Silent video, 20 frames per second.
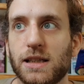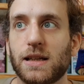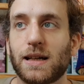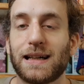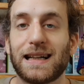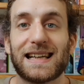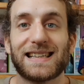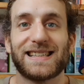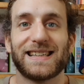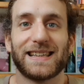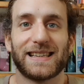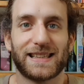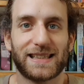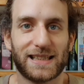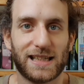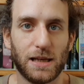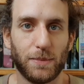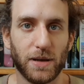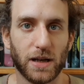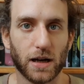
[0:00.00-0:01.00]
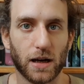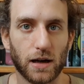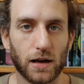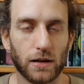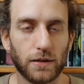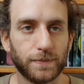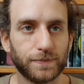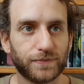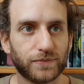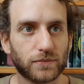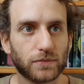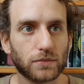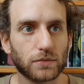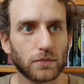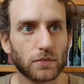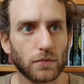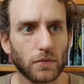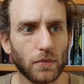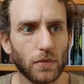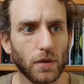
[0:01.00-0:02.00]
classics TBR
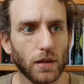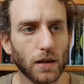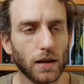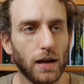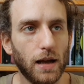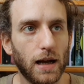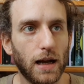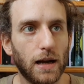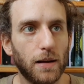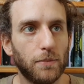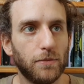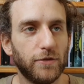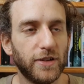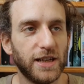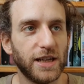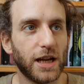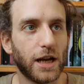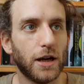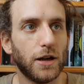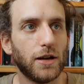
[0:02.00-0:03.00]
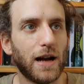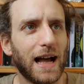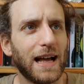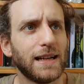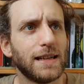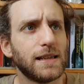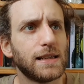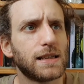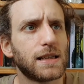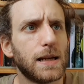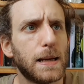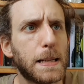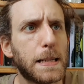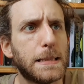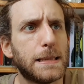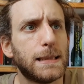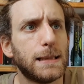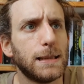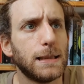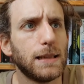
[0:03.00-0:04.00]
video, and
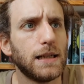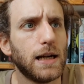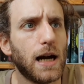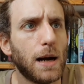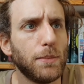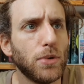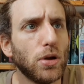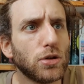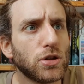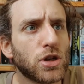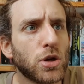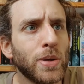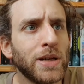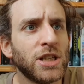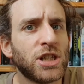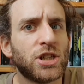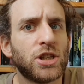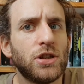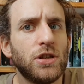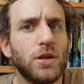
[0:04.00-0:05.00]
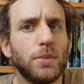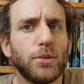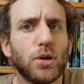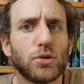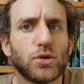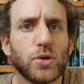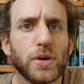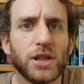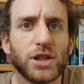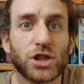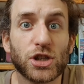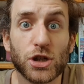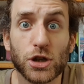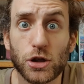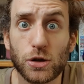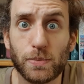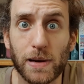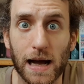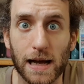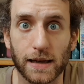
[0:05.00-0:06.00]
I'm not doing
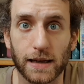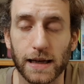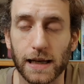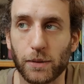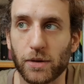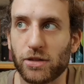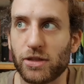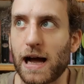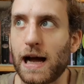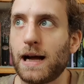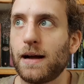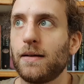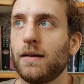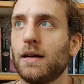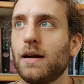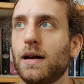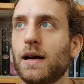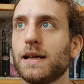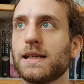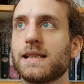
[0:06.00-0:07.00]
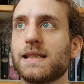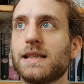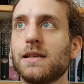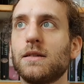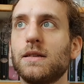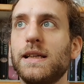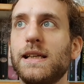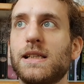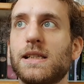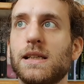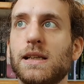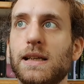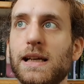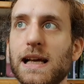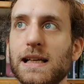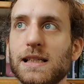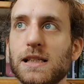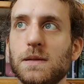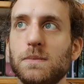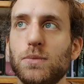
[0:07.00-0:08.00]
too badly with that. I still need to
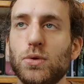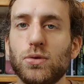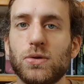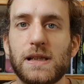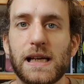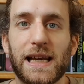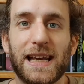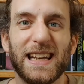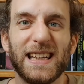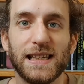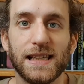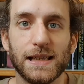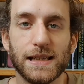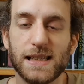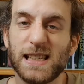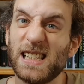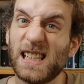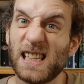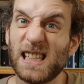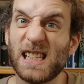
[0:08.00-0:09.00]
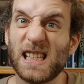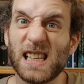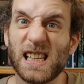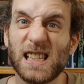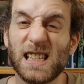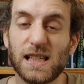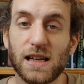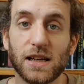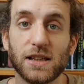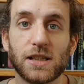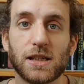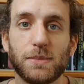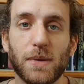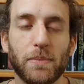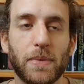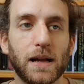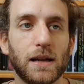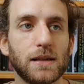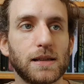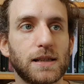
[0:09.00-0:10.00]
get some more Dickens under my
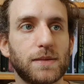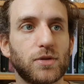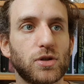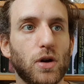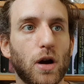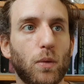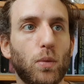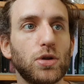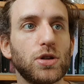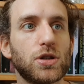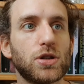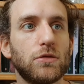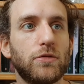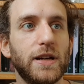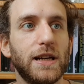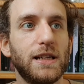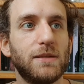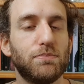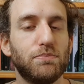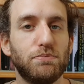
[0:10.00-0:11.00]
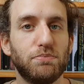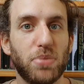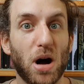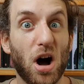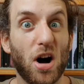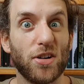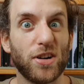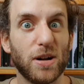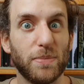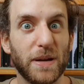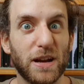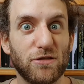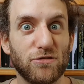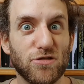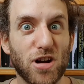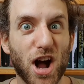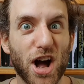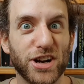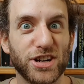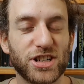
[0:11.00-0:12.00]
belt, so I want to read Barnaby
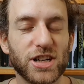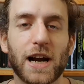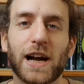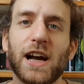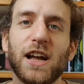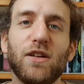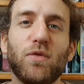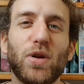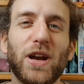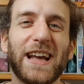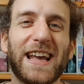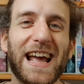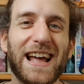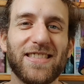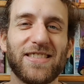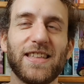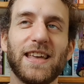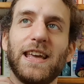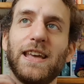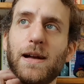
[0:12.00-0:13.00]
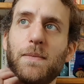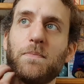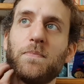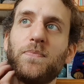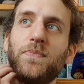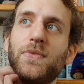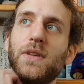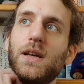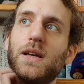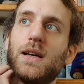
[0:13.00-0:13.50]
Rudge. I kind of want to get the